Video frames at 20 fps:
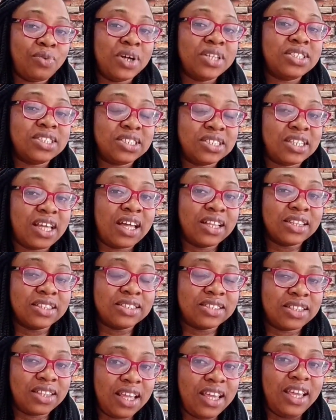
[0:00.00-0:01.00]
is that
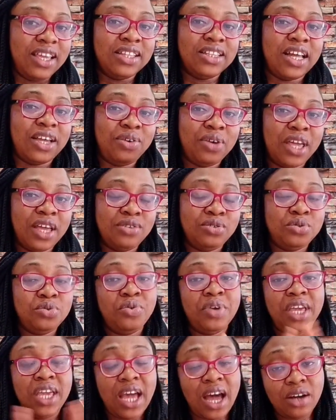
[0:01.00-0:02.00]
thing that you can
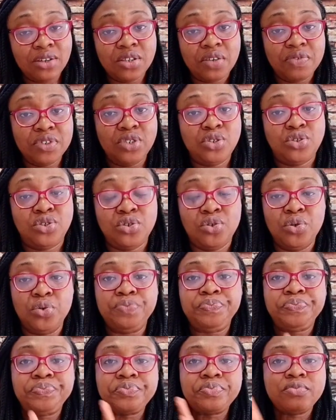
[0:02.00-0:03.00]
do out of these
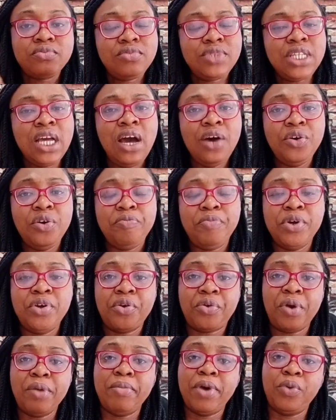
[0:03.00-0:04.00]
two out of
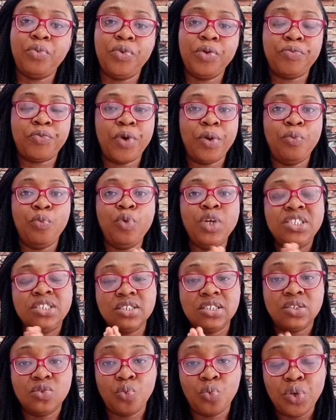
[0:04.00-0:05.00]
buttercream and whipped cream,
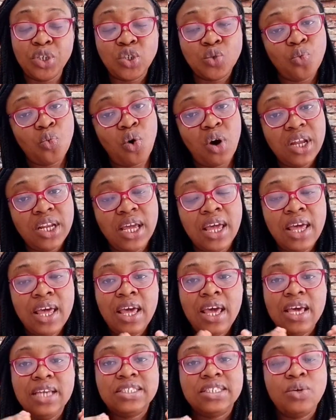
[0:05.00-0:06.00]
which one
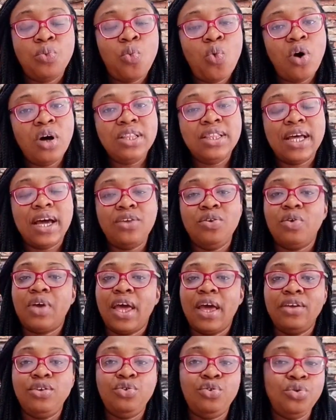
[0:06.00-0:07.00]
is the one that you
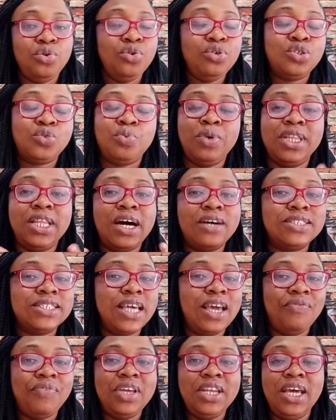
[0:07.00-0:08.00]
can use without
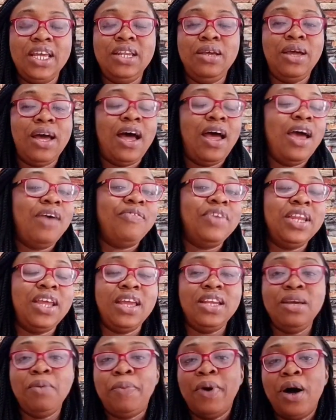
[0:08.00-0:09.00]
having
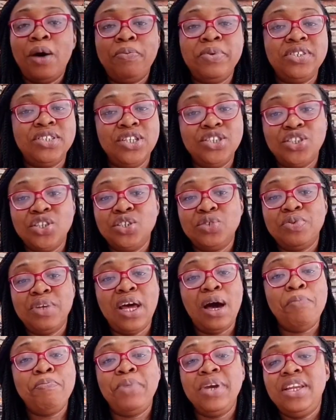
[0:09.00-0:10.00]
any palpitations,
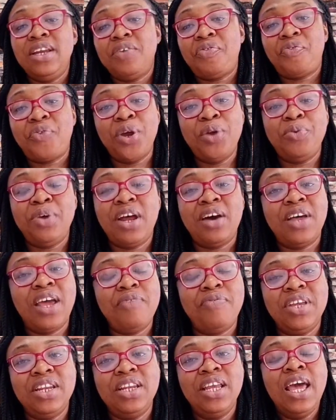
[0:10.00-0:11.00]
without being afraid, without
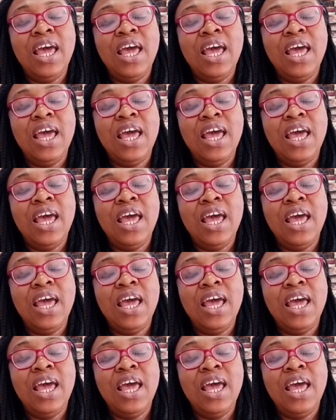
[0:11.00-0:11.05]
having